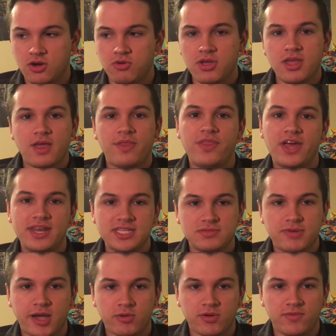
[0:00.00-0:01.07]
So
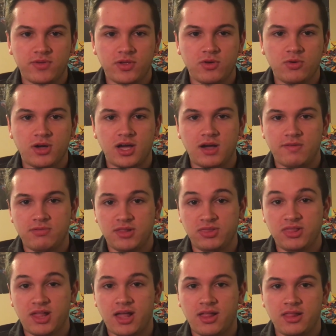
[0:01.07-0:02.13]
that is my review
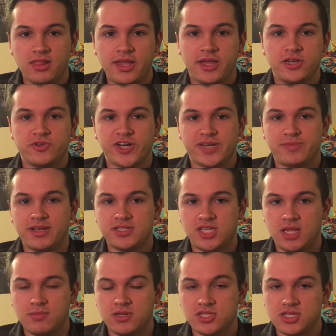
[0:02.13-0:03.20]
of La La Land, directed
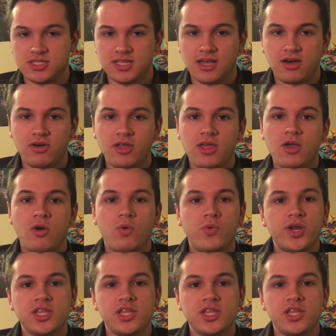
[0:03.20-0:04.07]
by Damien Chazelle.